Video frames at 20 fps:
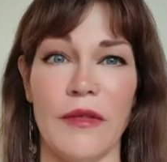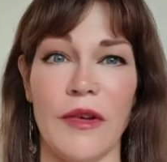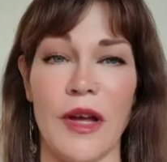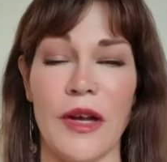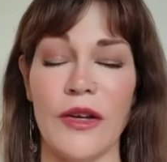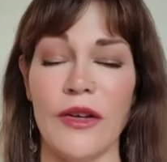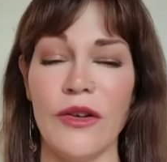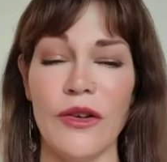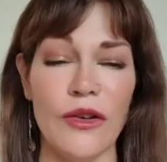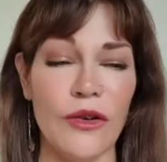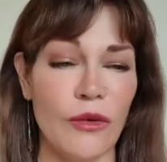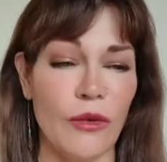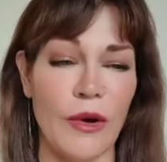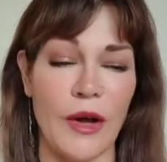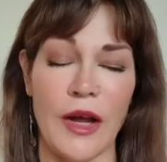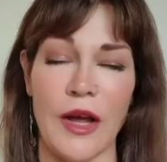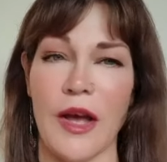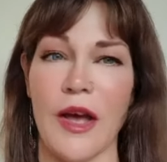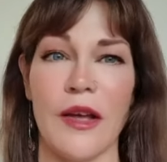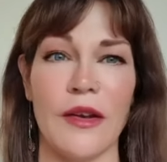I knew
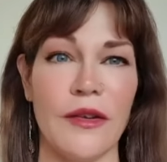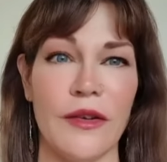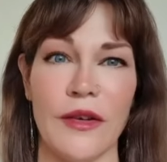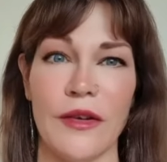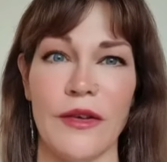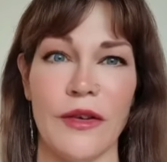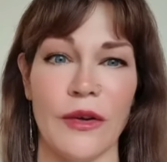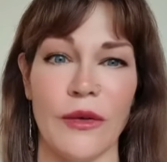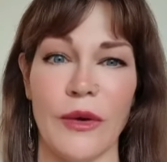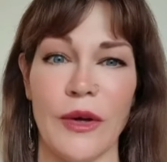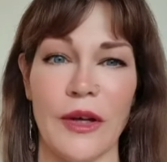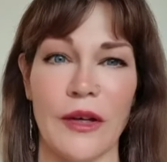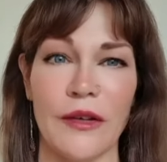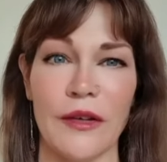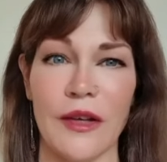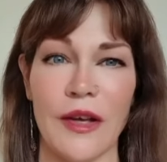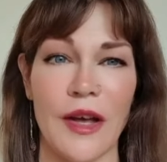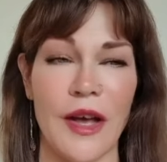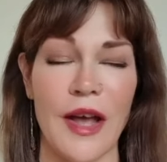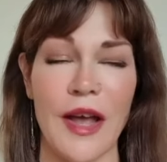I had to do
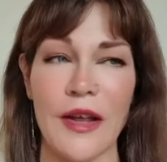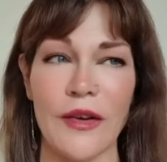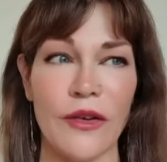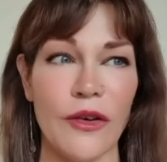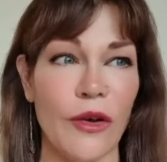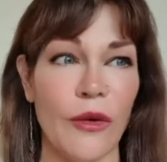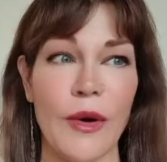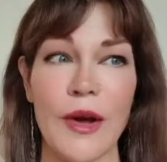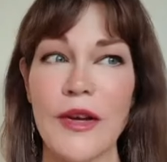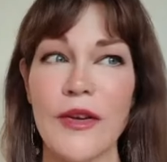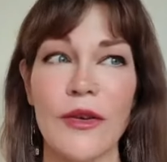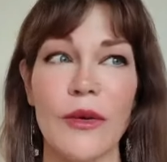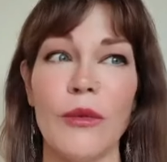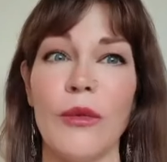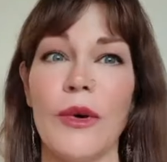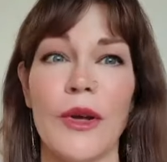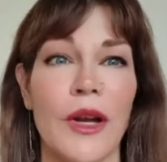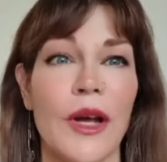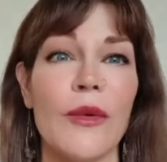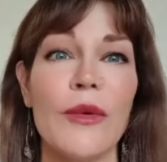it. I had no idea
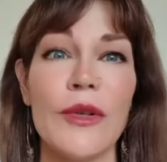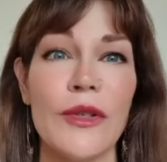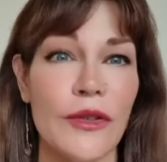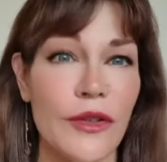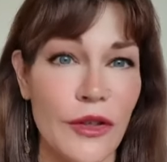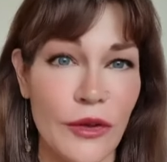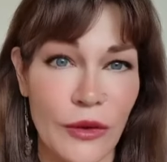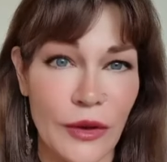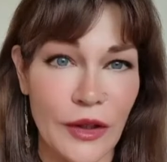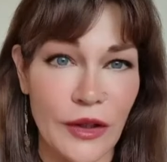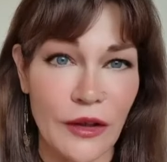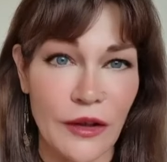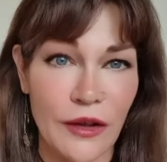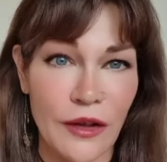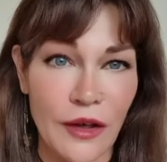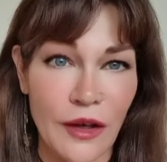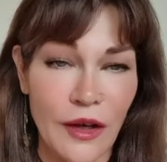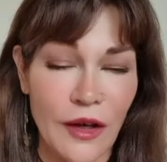what I was doing,